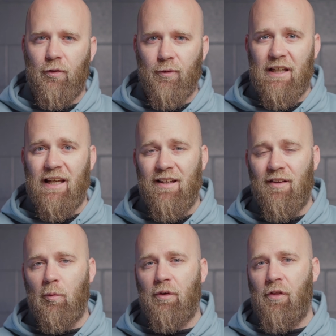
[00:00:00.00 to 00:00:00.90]
III
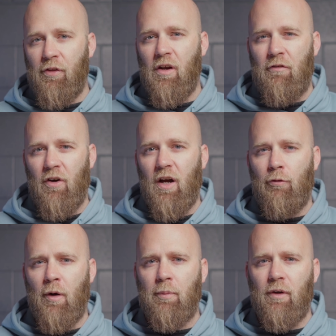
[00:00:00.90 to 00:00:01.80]
either with the 35
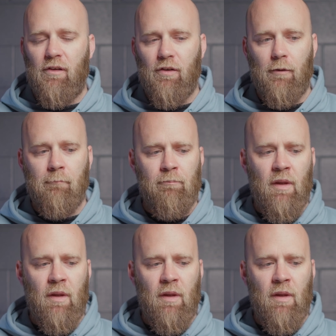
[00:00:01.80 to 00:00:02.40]
1.2.